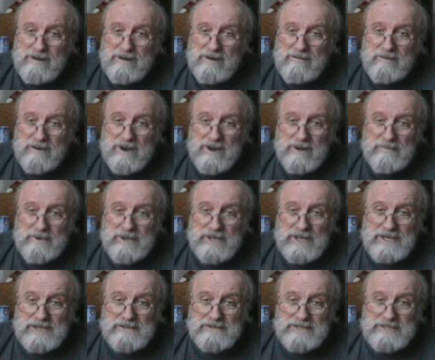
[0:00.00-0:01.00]
Well, it'd be
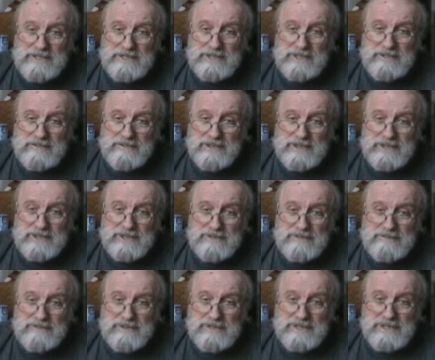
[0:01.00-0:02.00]
interesting to read the
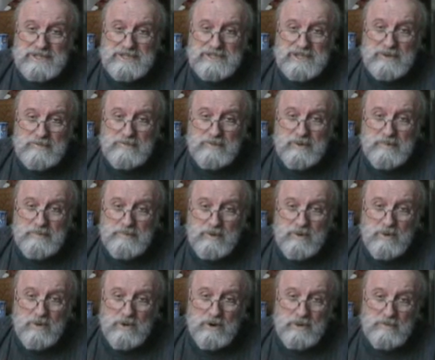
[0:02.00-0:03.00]
strategic
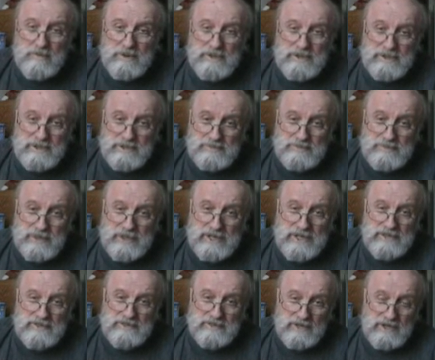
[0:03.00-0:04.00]
report, which
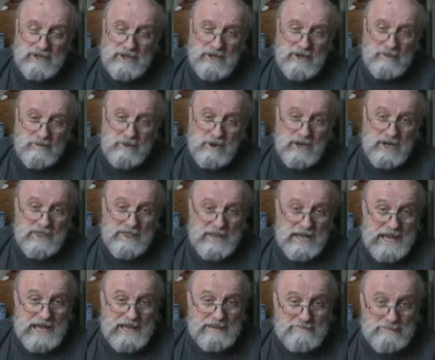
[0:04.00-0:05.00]
explains why
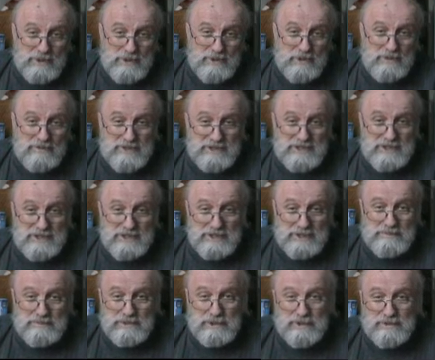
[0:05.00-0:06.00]
that move is a
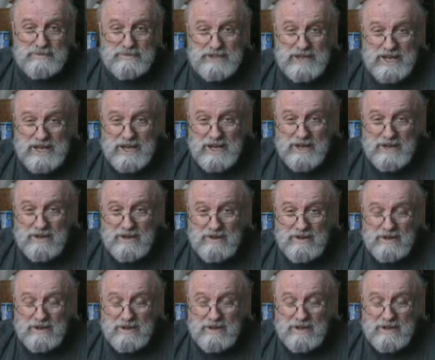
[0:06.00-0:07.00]
good move now
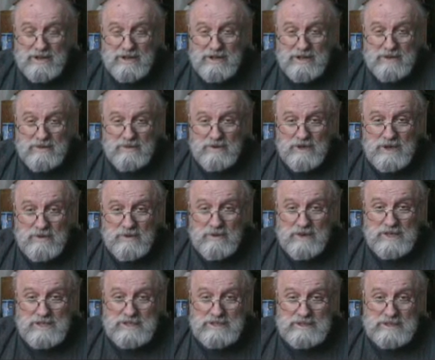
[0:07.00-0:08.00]
when it
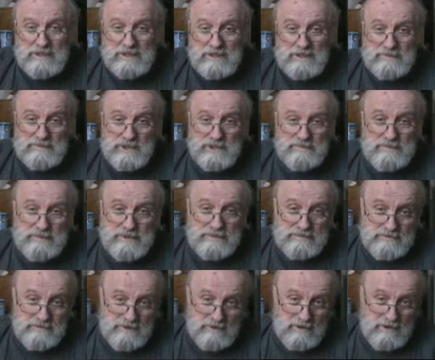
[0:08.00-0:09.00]
wasn't a good move
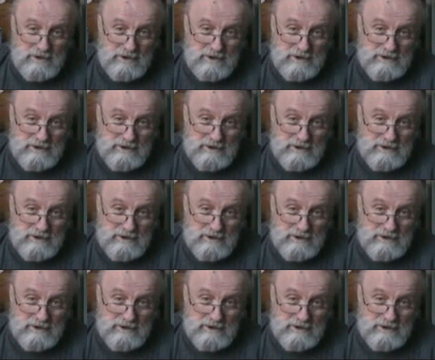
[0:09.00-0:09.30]
before.